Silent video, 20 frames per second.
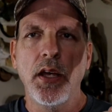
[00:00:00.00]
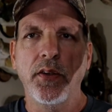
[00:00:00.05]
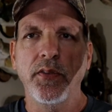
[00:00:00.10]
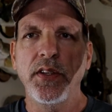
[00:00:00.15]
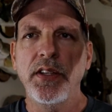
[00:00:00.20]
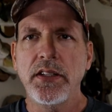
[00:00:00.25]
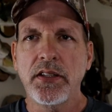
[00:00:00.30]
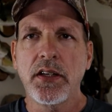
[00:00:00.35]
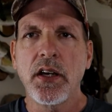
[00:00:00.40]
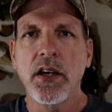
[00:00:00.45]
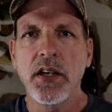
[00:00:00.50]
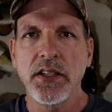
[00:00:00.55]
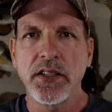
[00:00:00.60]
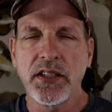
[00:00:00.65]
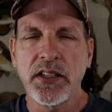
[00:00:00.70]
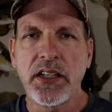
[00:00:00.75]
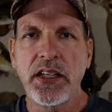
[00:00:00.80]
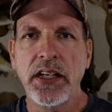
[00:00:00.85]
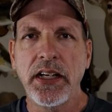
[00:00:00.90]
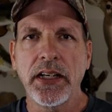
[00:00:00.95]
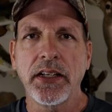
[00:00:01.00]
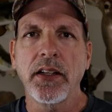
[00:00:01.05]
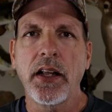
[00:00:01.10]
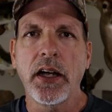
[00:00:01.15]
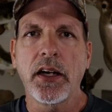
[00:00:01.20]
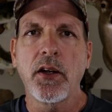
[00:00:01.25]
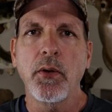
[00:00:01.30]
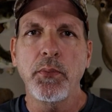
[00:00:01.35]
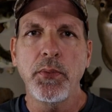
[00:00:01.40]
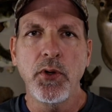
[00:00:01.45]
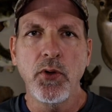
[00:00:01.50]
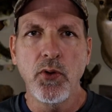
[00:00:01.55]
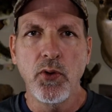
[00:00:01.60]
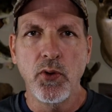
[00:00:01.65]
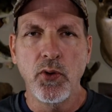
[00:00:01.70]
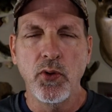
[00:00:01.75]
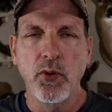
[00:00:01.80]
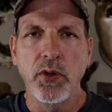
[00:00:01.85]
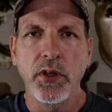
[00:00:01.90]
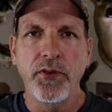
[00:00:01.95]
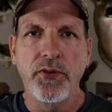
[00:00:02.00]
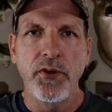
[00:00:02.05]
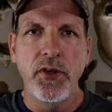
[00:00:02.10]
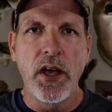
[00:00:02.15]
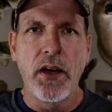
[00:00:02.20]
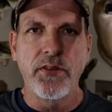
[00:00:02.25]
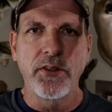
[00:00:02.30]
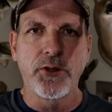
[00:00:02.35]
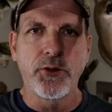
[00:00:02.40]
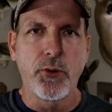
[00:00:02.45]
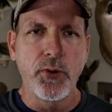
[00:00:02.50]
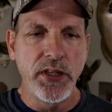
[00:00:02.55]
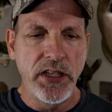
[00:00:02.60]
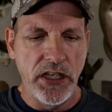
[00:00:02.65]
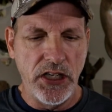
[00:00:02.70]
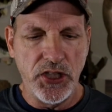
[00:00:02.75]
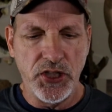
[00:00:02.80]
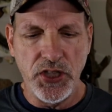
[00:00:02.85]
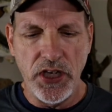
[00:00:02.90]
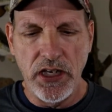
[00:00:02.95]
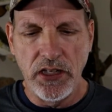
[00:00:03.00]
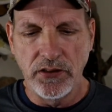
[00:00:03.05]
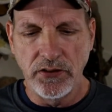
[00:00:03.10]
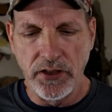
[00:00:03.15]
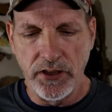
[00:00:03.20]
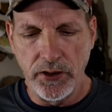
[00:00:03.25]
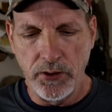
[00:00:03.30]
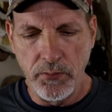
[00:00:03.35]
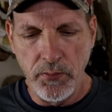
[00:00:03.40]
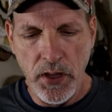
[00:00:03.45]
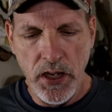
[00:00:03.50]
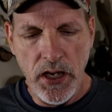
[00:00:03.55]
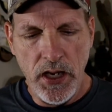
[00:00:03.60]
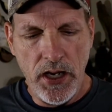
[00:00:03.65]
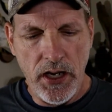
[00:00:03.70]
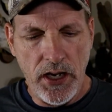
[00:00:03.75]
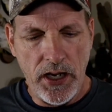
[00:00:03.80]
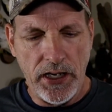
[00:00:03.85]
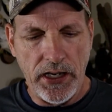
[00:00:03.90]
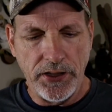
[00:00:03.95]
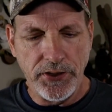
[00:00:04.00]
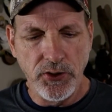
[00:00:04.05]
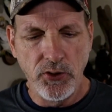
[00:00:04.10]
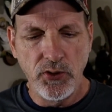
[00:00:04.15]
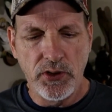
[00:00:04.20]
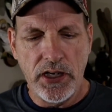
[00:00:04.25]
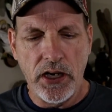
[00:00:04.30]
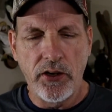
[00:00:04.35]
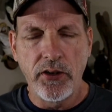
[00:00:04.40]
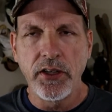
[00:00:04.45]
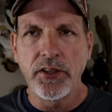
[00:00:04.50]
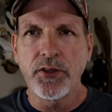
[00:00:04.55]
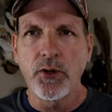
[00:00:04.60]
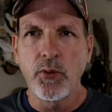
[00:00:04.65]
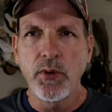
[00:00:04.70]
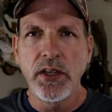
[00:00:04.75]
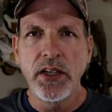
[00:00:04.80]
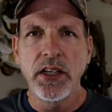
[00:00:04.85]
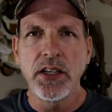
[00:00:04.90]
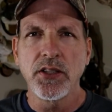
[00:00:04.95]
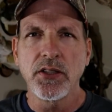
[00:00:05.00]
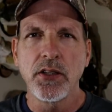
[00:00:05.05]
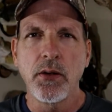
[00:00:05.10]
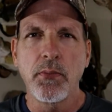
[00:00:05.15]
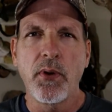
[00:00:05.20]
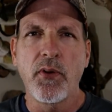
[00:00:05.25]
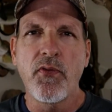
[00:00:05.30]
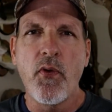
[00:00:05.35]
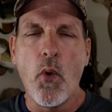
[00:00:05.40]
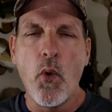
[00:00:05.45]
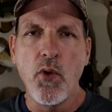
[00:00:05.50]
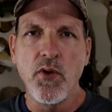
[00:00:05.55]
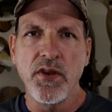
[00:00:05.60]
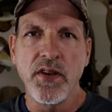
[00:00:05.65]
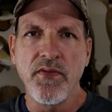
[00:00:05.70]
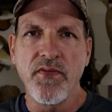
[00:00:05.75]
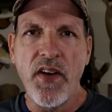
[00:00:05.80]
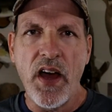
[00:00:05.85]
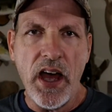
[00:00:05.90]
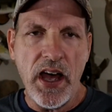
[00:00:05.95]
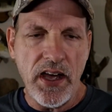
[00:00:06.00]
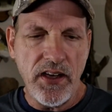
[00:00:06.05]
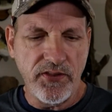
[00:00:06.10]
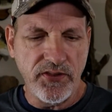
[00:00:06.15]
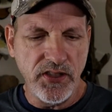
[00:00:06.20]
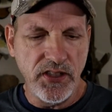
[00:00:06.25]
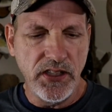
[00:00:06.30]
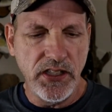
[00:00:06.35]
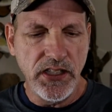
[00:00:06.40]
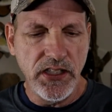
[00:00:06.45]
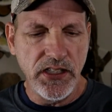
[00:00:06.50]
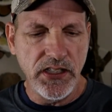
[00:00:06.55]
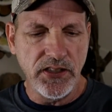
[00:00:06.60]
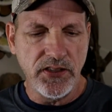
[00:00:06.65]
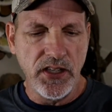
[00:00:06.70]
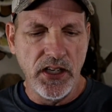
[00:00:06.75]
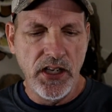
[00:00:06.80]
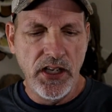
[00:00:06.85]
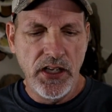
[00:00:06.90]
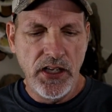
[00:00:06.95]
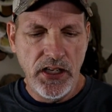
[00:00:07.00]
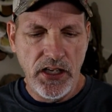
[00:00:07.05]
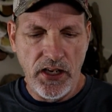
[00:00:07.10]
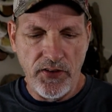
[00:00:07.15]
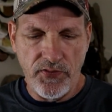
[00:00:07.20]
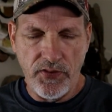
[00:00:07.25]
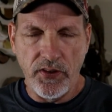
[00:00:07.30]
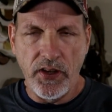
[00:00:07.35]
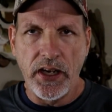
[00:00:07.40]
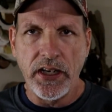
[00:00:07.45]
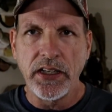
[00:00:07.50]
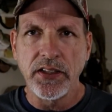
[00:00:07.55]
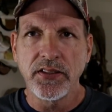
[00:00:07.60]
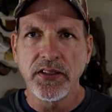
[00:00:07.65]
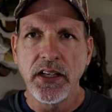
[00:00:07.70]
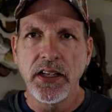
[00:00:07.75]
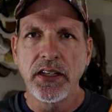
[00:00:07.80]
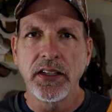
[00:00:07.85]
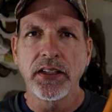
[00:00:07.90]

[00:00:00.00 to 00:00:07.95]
These guns kick like a mule if you have a 3-inch shell in them. And I do carry 3-inch number 4s and 5s in this. If, like I said,